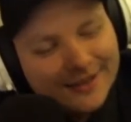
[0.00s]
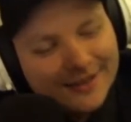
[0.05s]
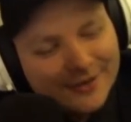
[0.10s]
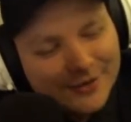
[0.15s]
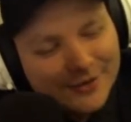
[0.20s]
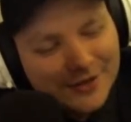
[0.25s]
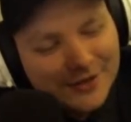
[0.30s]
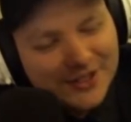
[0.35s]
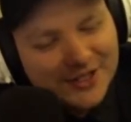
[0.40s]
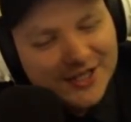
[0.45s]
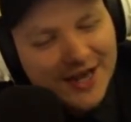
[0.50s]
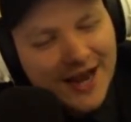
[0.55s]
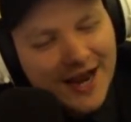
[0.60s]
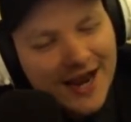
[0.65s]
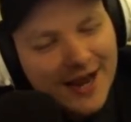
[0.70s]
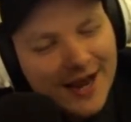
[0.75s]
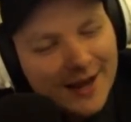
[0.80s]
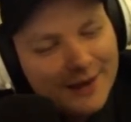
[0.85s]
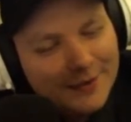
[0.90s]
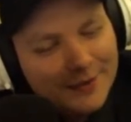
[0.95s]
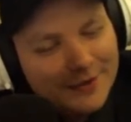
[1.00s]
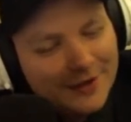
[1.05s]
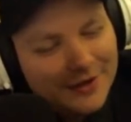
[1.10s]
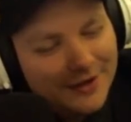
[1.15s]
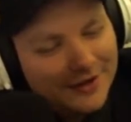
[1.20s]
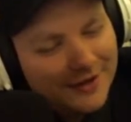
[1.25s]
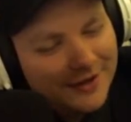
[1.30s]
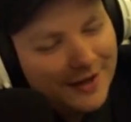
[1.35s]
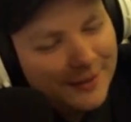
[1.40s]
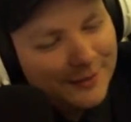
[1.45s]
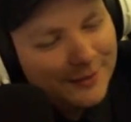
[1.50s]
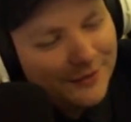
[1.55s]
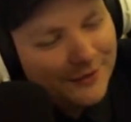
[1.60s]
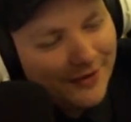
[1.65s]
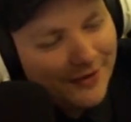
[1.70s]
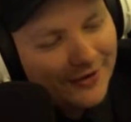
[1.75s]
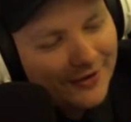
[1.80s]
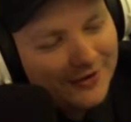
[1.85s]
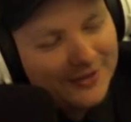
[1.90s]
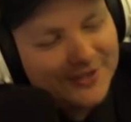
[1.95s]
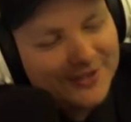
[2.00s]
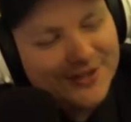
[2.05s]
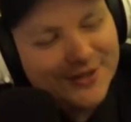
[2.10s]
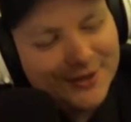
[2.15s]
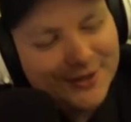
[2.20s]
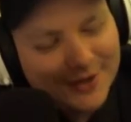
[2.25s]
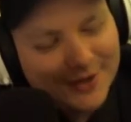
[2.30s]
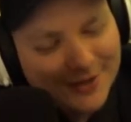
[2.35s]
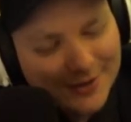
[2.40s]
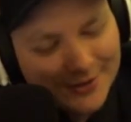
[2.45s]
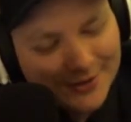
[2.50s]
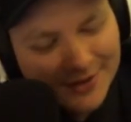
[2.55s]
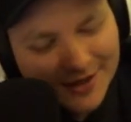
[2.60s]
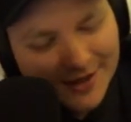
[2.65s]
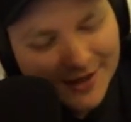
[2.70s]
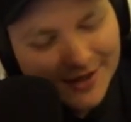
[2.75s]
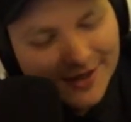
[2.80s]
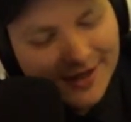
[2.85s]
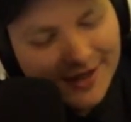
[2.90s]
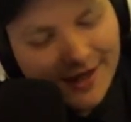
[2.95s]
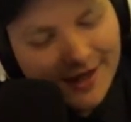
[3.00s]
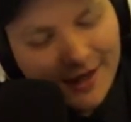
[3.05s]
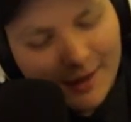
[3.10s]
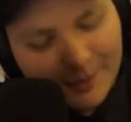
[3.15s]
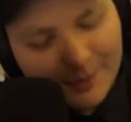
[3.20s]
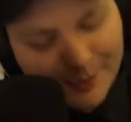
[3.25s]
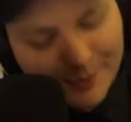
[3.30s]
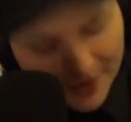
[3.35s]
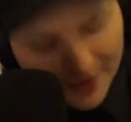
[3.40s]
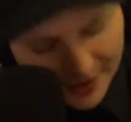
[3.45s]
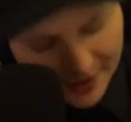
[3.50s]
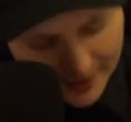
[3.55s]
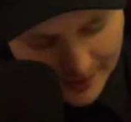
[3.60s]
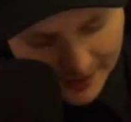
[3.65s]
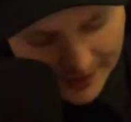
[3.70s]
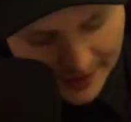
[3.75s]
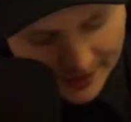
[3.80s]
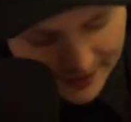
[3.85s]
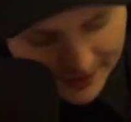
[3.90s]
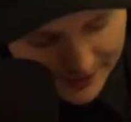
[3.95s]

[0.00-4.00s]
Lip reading: Grisham and all them folks, you know. Epic, man.